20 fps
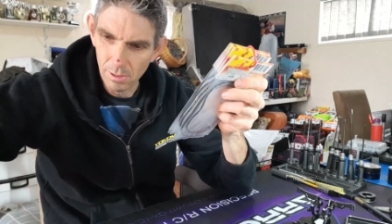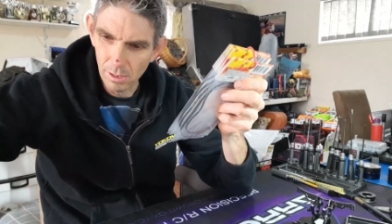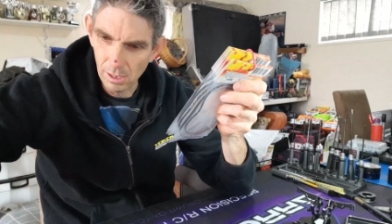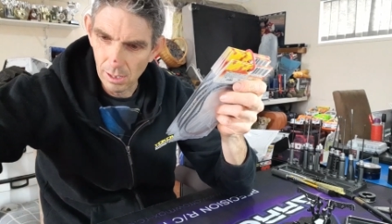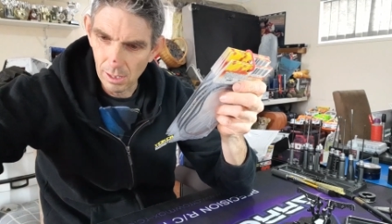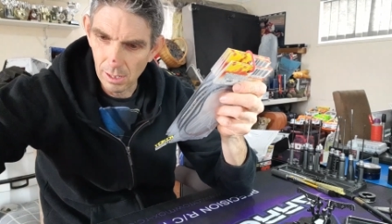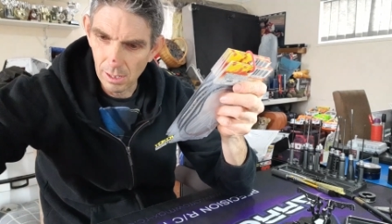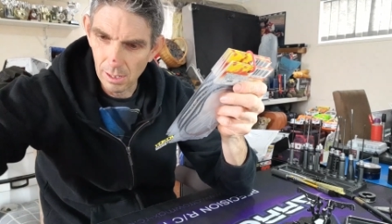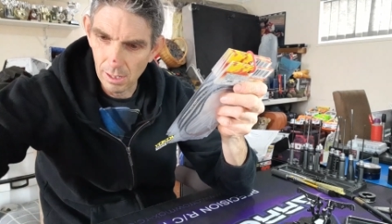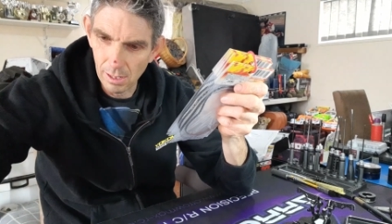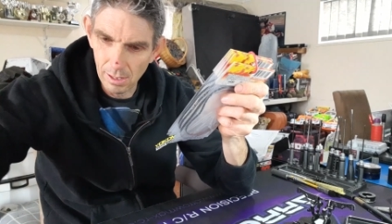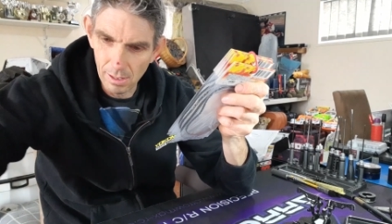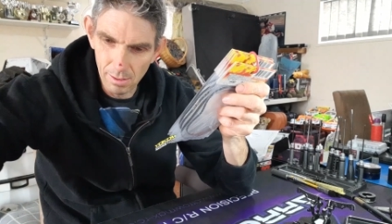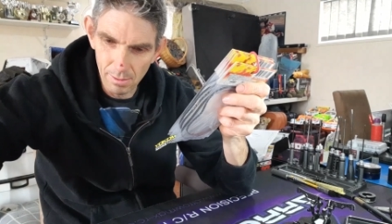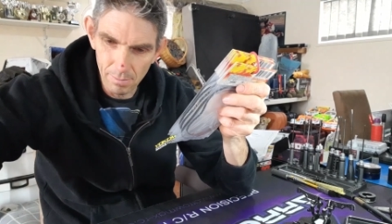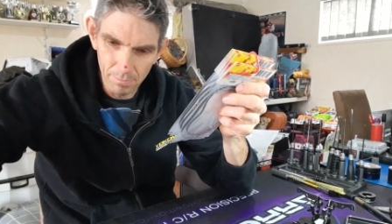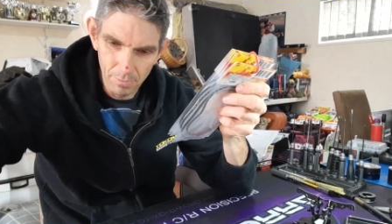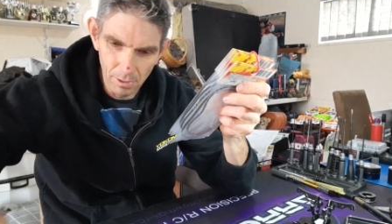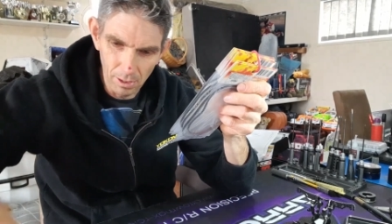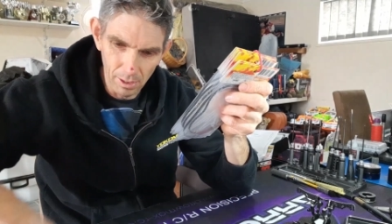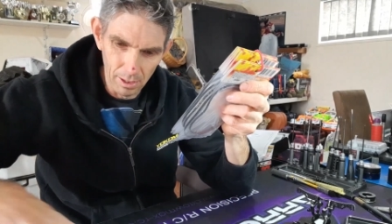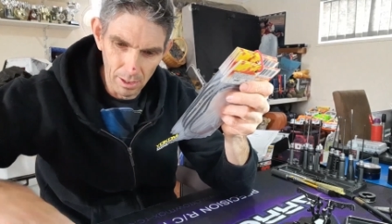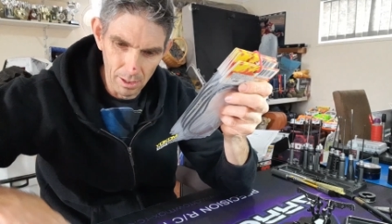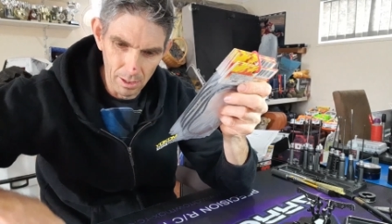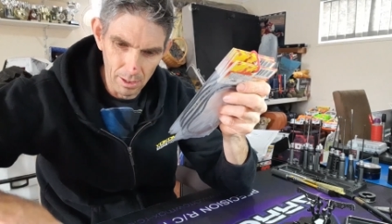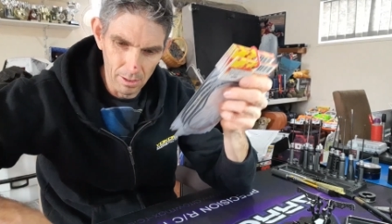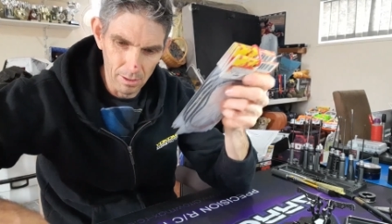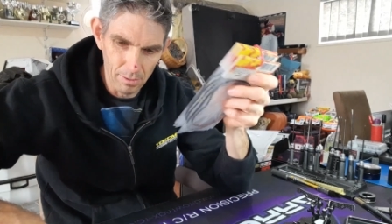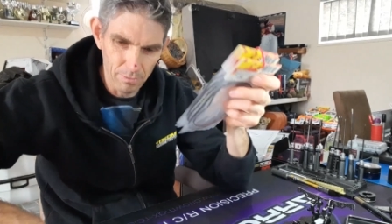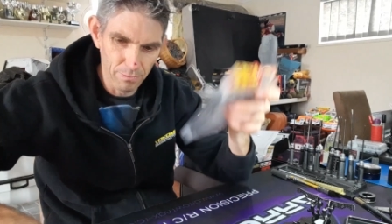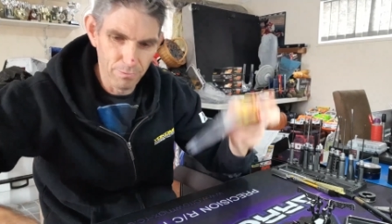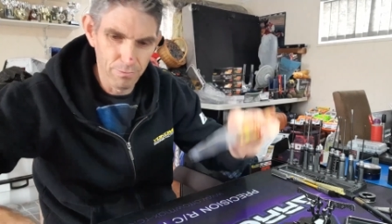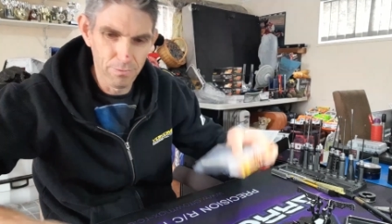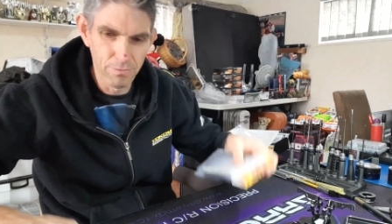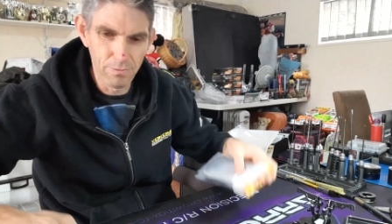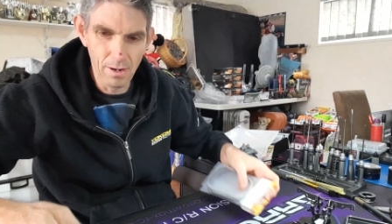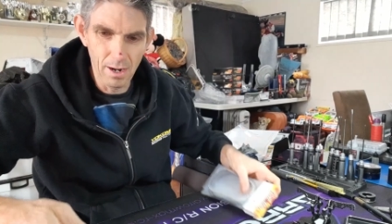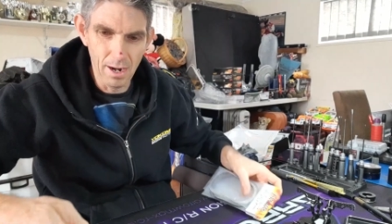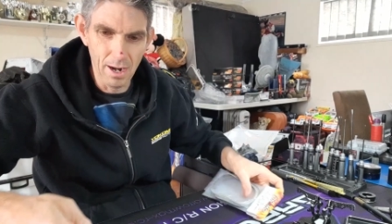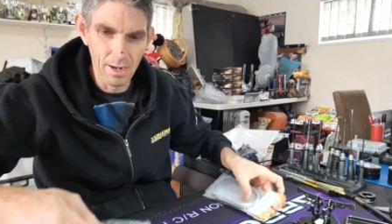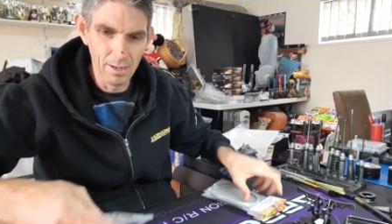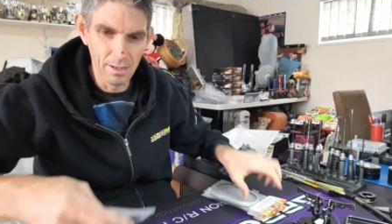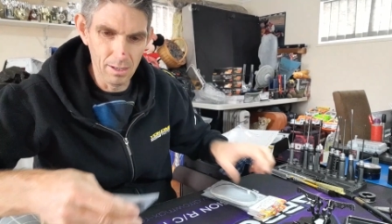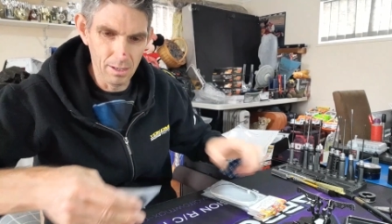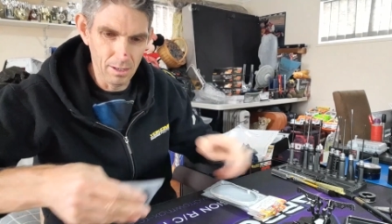Um, on the front,